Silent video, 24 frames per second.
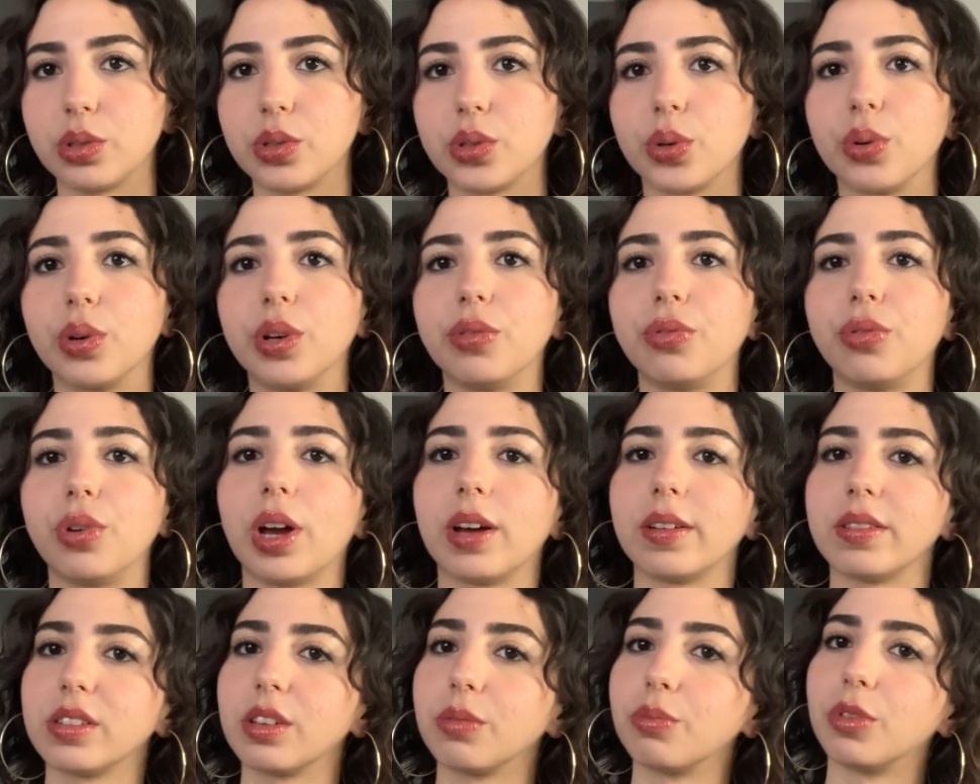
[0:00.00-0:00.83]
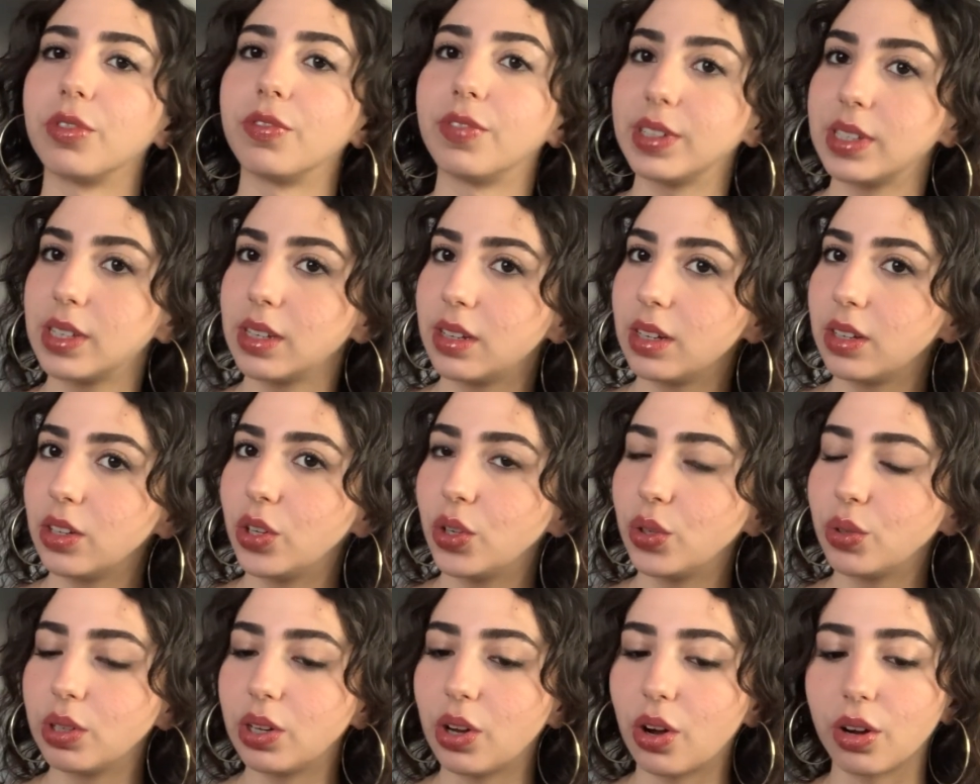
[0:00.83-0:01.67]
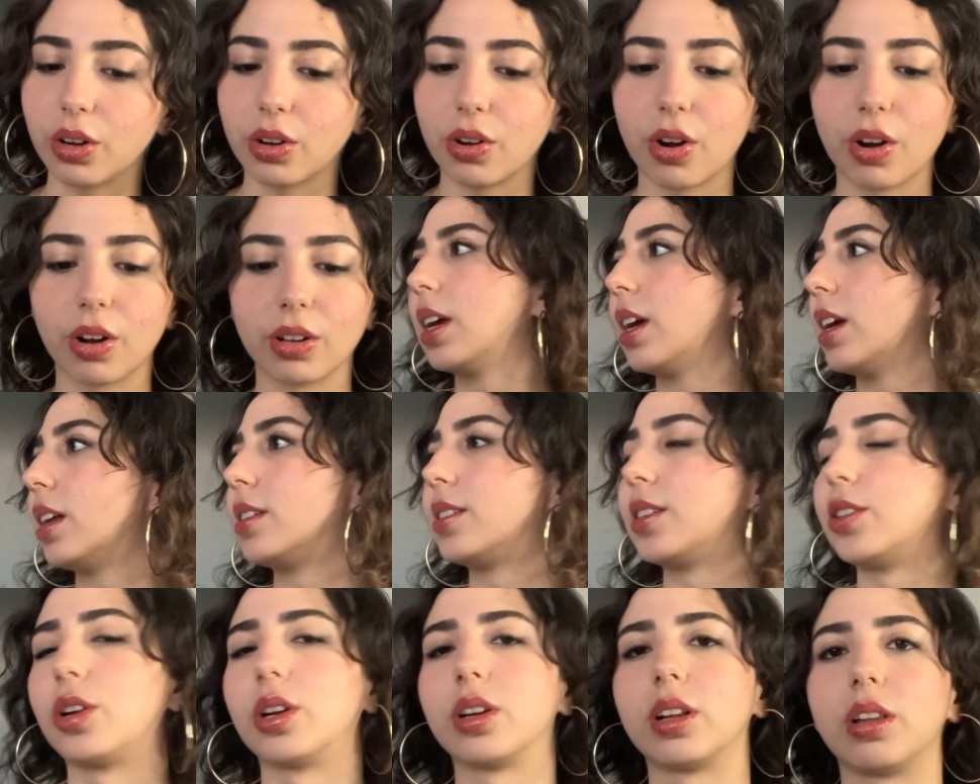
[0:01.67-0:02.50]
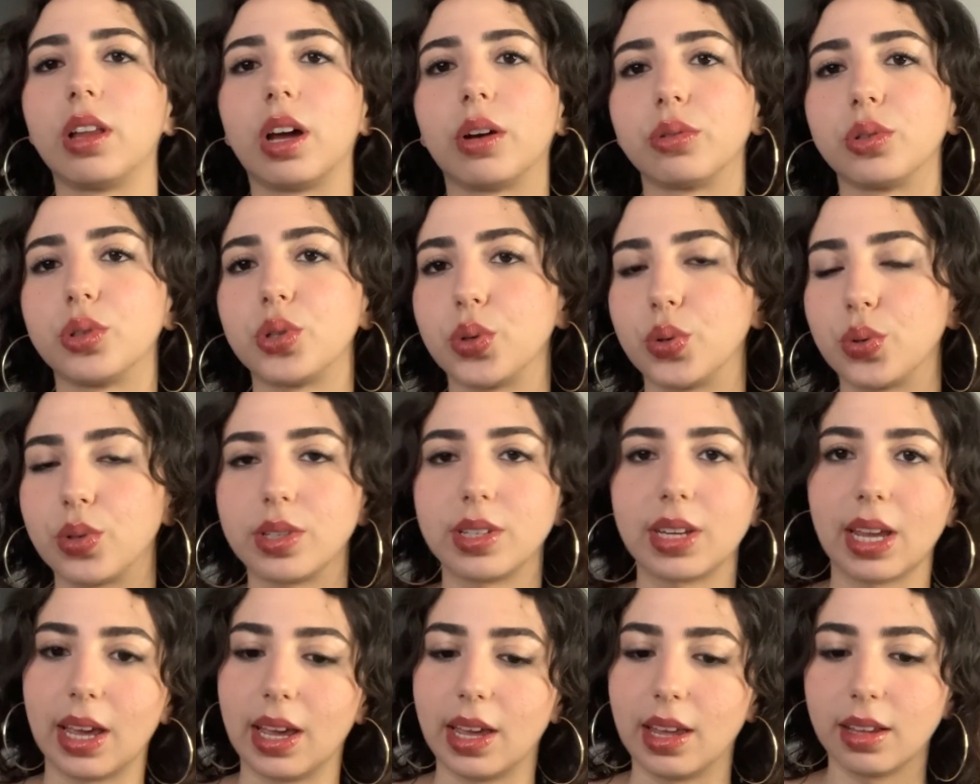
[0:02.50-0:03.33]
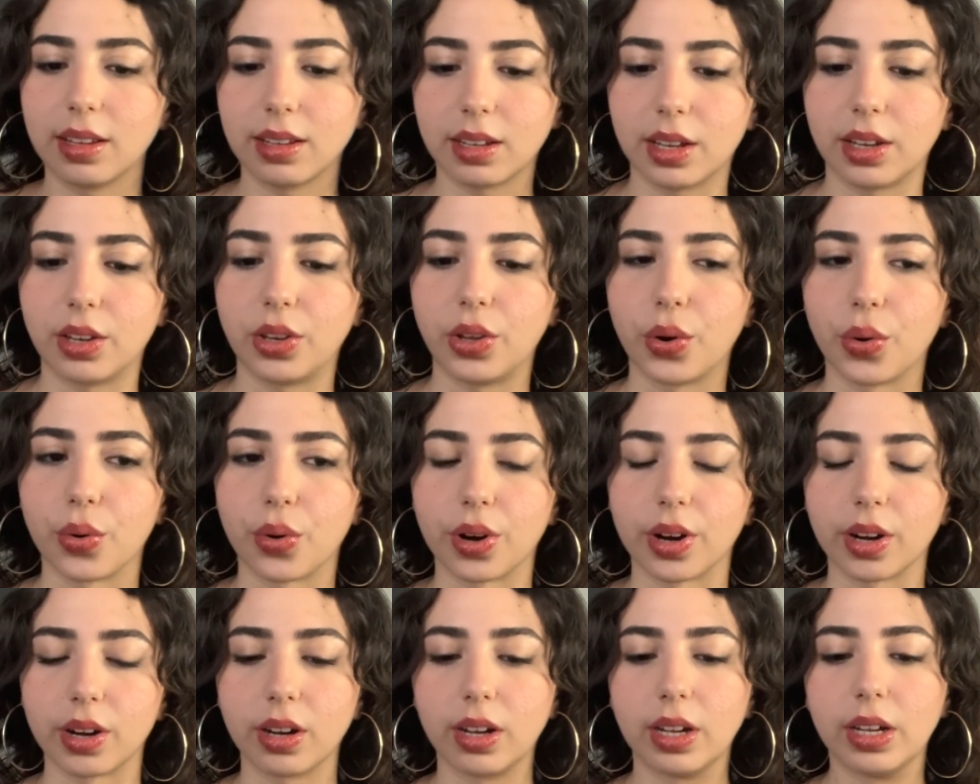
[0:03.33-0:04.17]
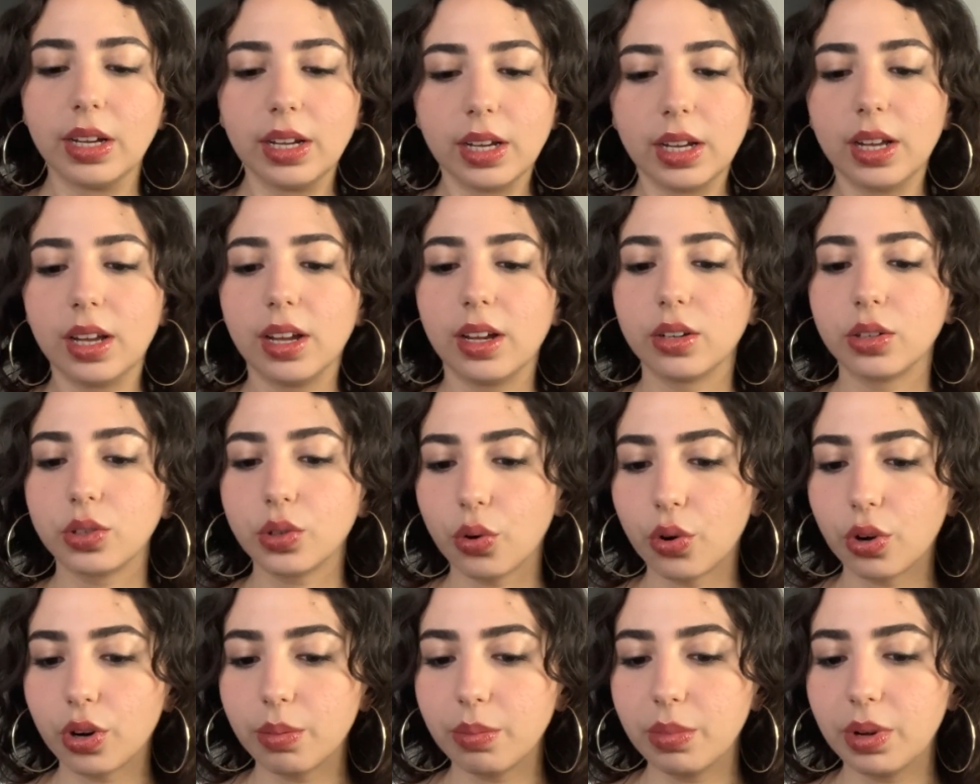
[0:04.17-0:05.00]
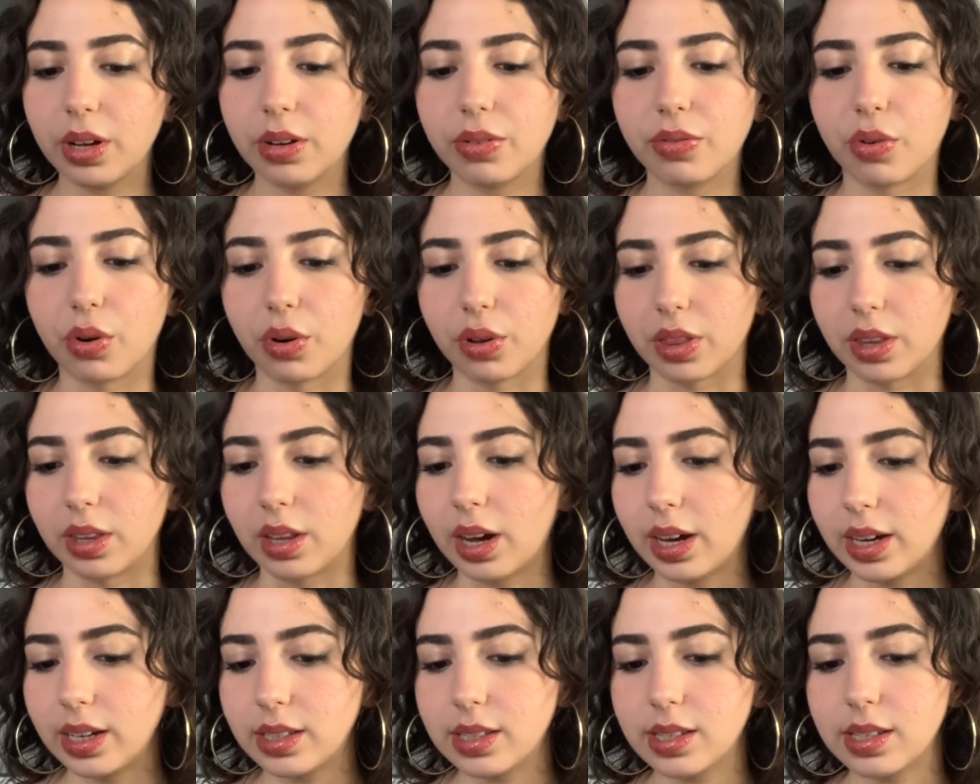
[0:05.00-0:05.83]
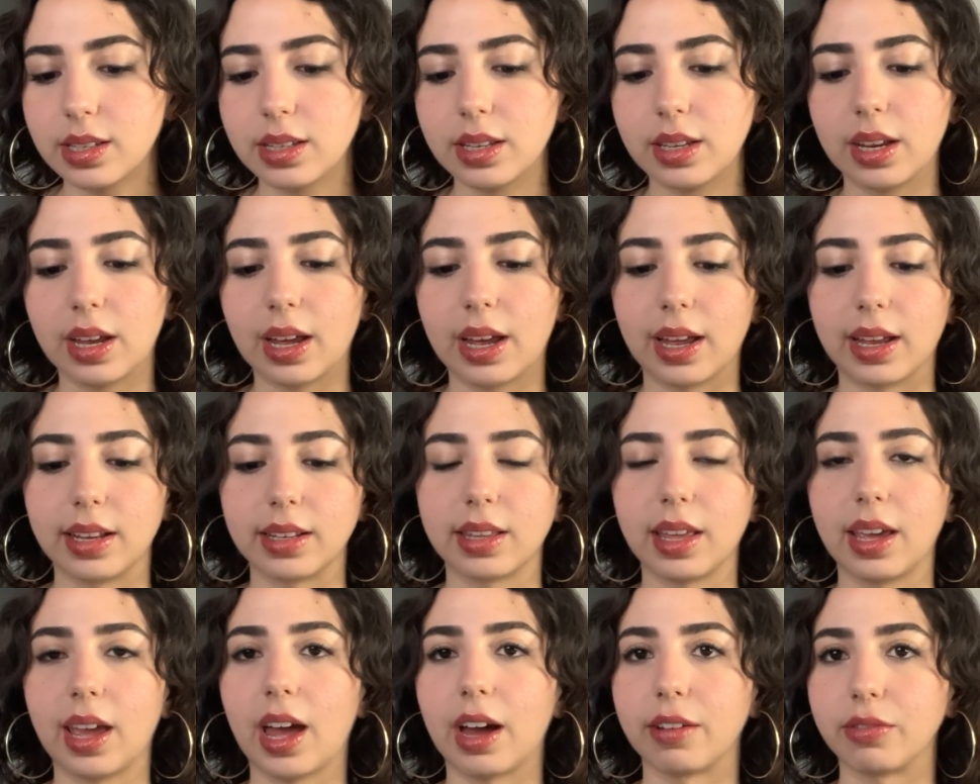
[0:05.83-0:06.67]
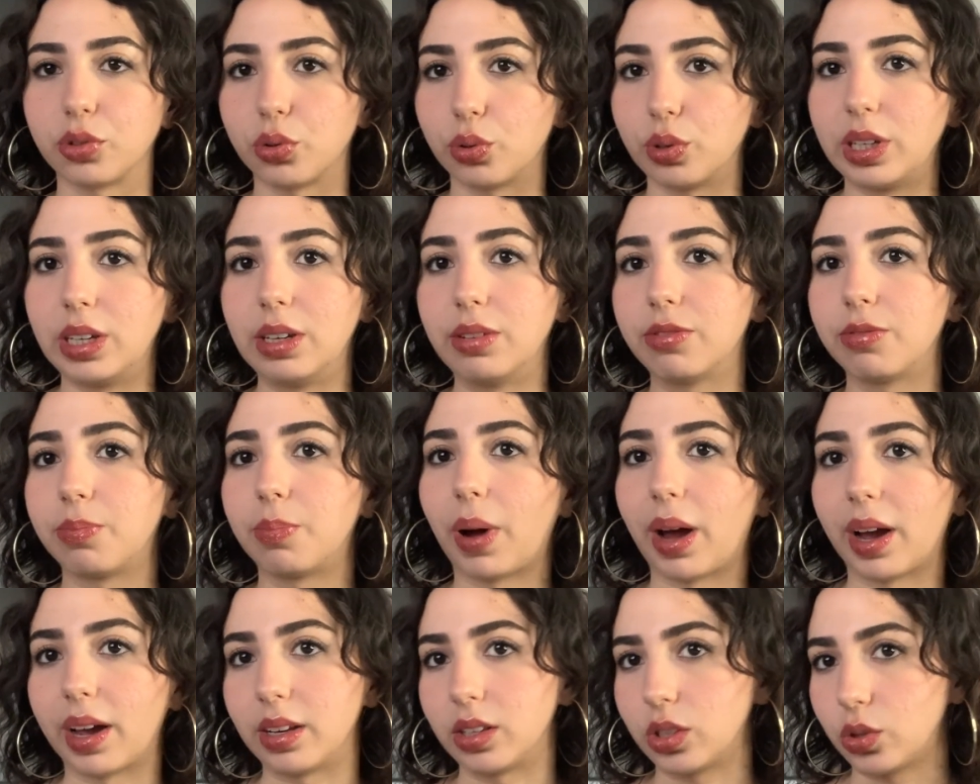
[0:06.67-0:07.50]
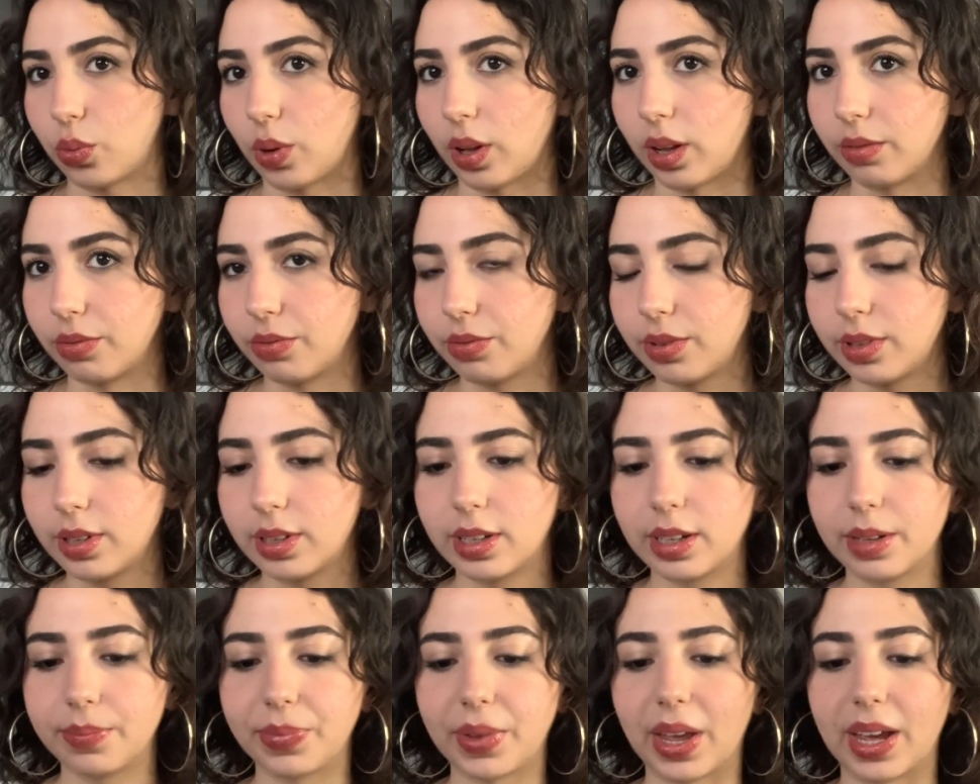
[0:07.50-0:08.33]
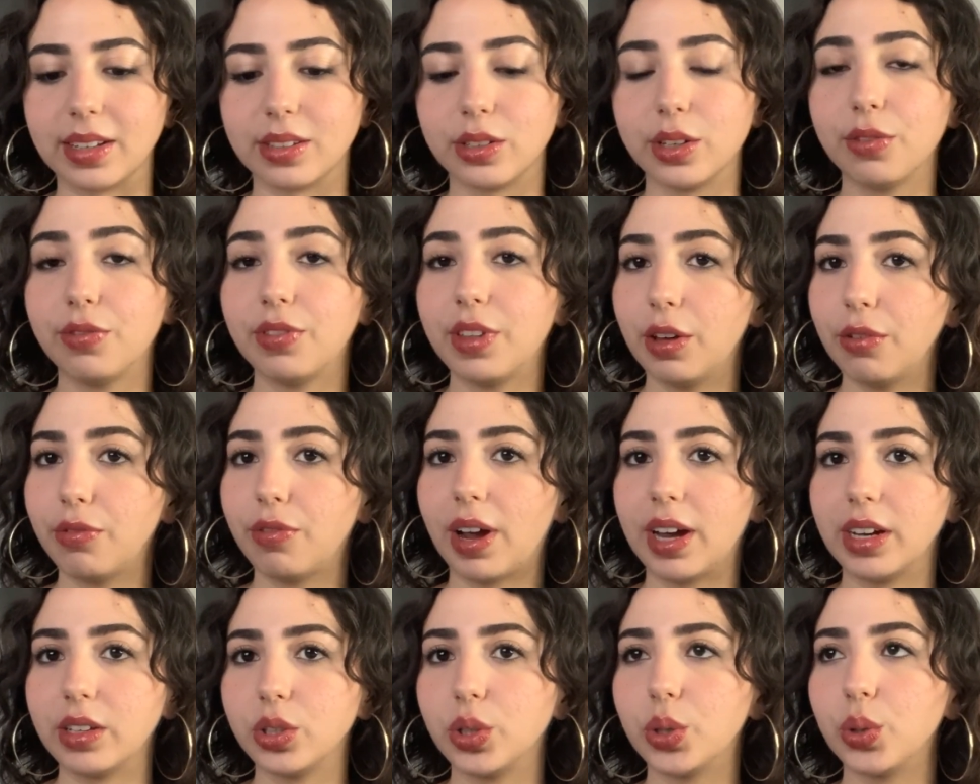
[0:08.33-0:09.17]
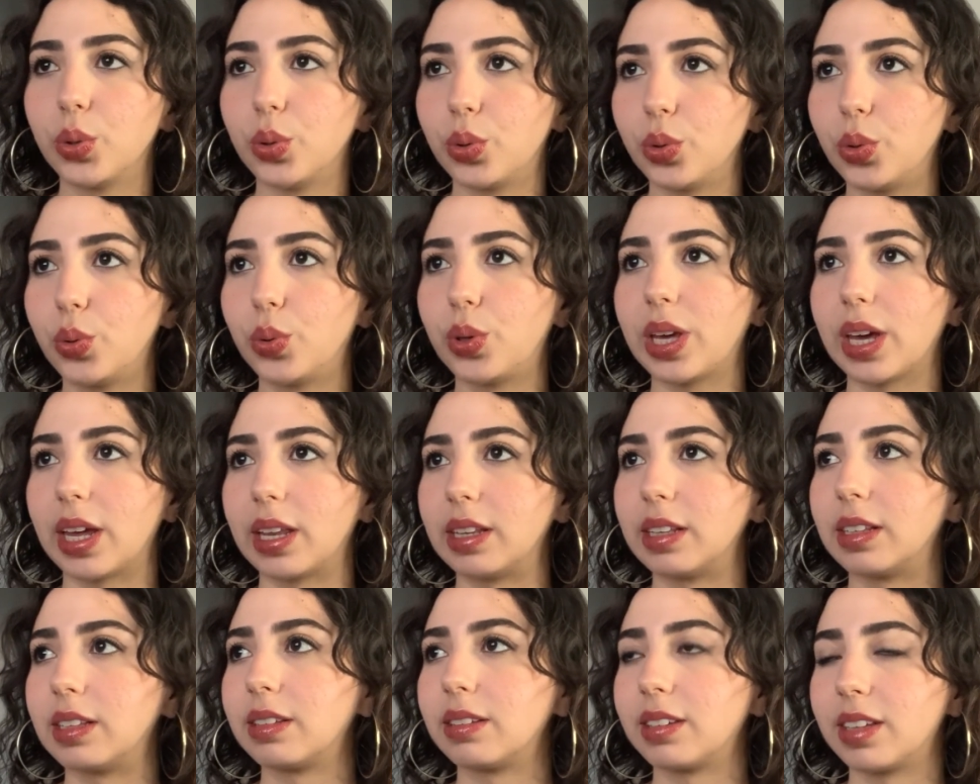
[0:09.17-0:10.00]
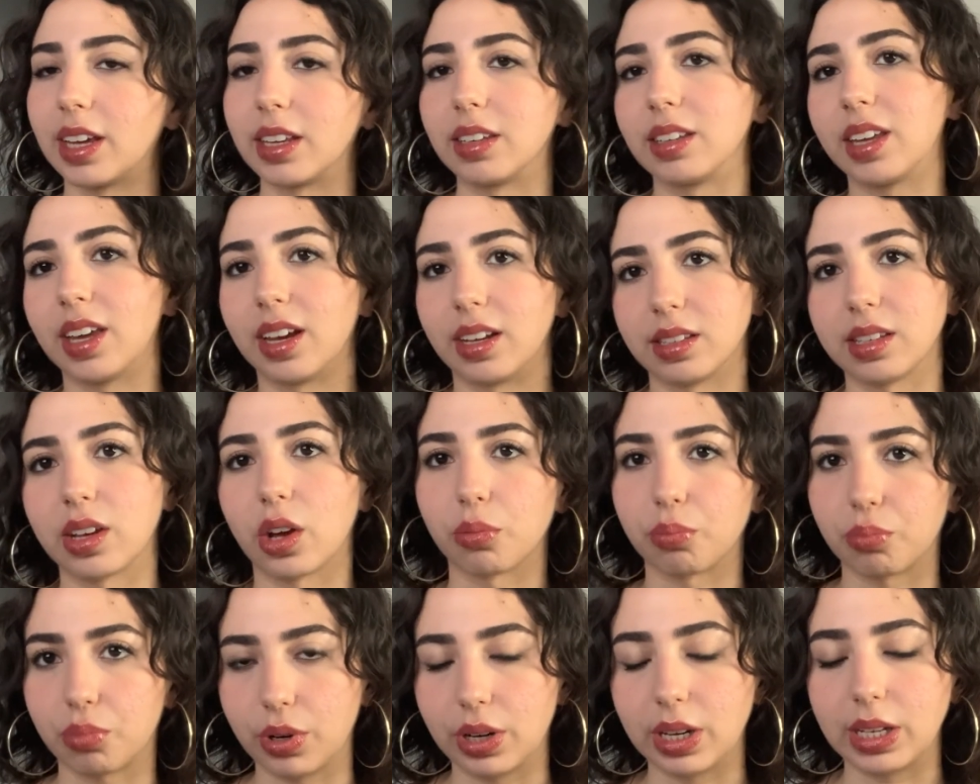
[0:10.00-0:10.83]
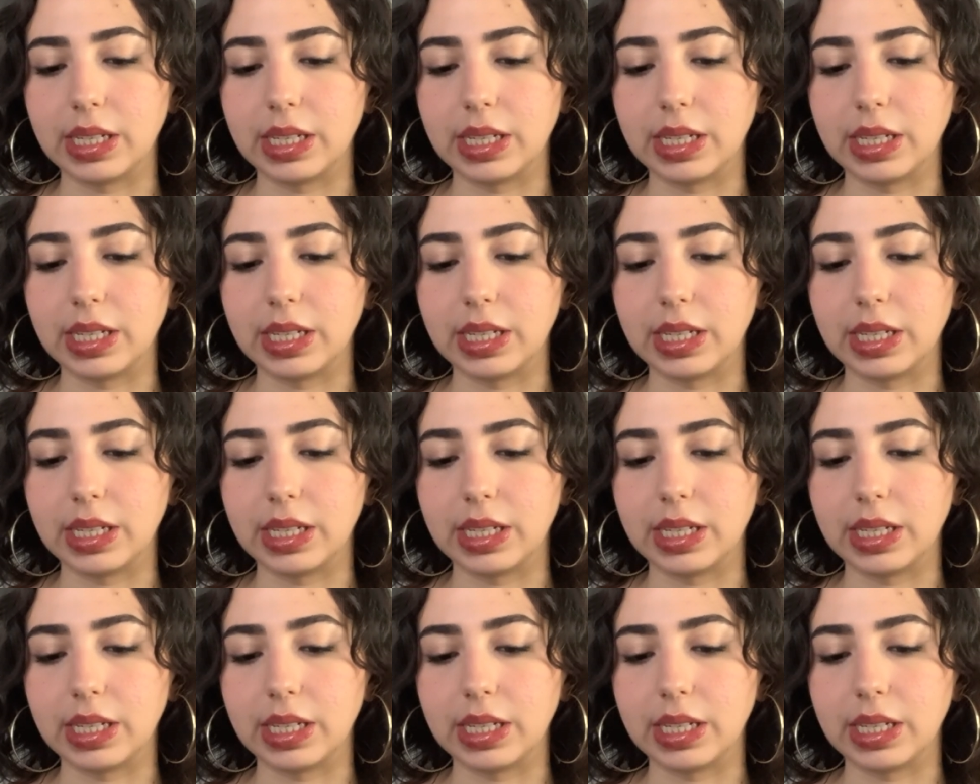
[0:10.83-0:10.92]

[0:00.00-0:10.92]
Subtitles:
So if you have someone visiting you in Hong Kong, they're not allowed to stay in your dorm for the night, and they have to leave by 12. And if they find you, you can get kicked out pretty